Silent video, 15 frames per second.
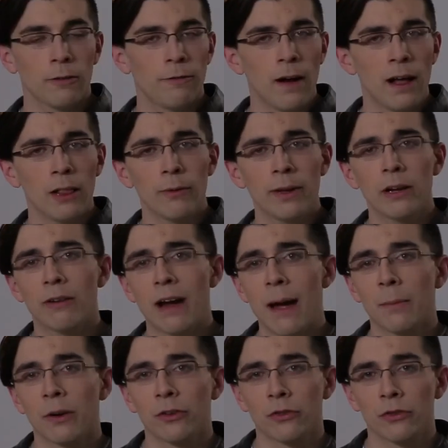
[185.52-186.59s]
The following
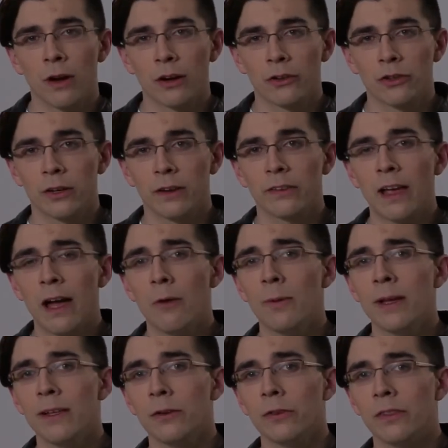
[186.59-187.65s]
grammar structure is how
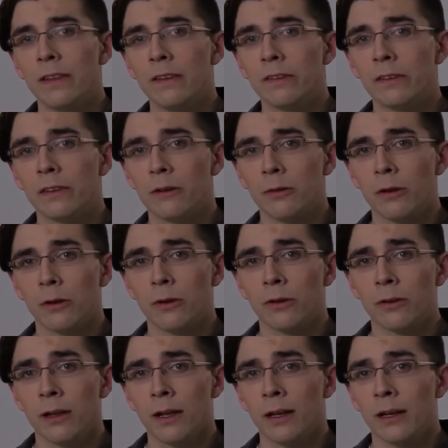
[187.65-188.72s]
we use the zero